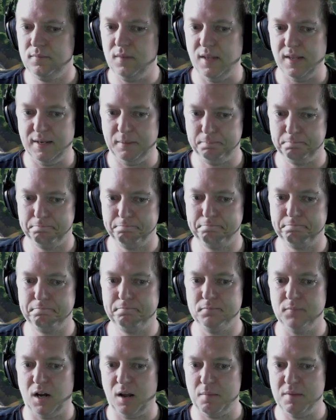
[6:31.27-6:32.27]
Yep,
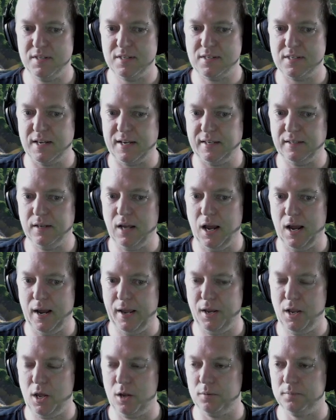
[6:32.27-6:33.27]
I'm insane, I
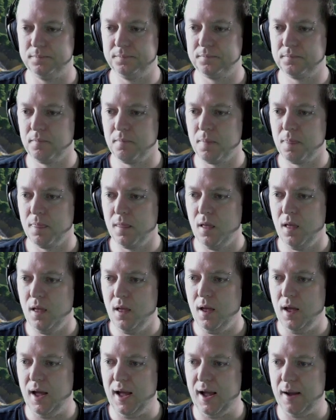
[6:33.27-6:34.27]
know.
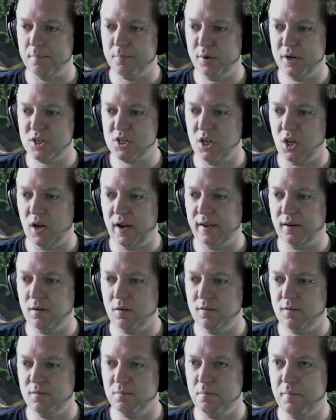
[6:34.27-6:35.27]
Bridge line,
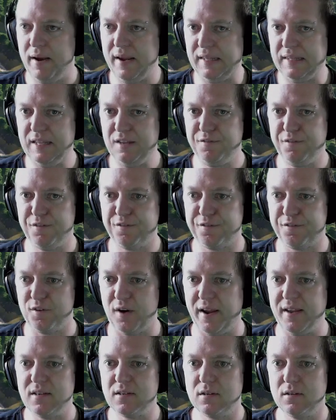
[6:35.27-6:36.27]
mainly for
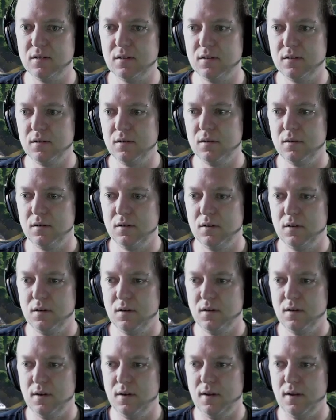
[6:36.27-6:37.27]
freight,
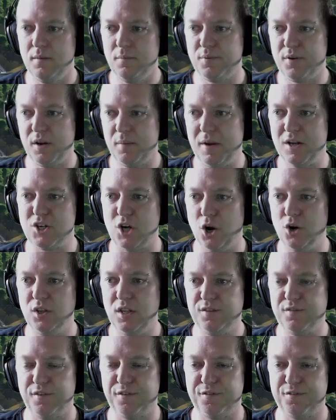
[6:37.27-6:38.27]
pretty much
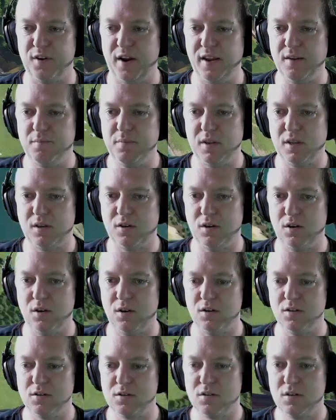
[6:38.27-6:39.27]
only for freight,
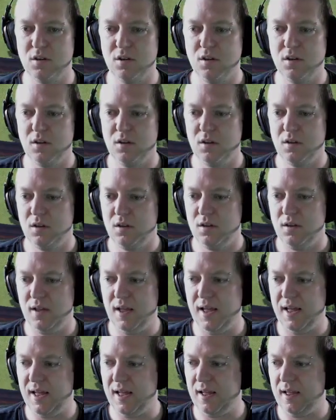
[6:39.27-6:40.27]
because
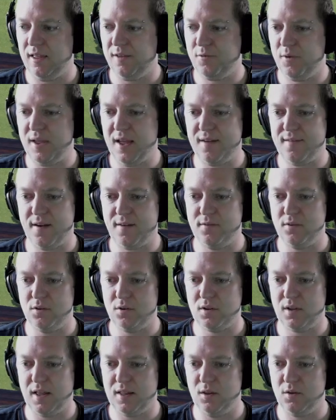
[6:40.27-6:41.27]
if we have a
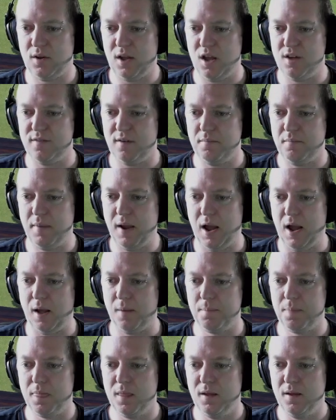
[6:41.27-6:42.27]
look over
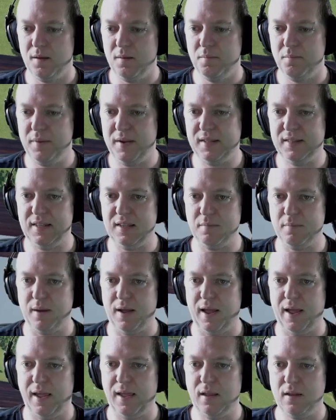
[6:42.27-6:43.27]
now, Bentley
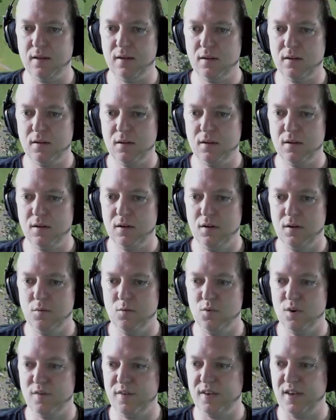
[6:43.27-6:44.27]
Bay,
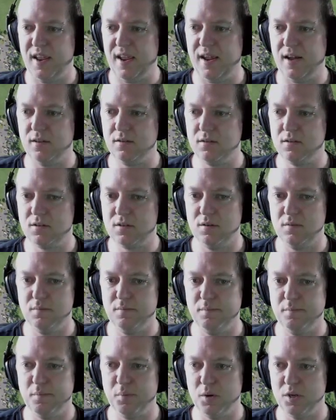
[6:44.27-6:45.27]
River Downs,
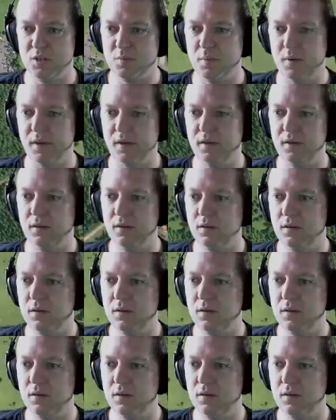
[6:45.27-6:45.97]
Brisbane,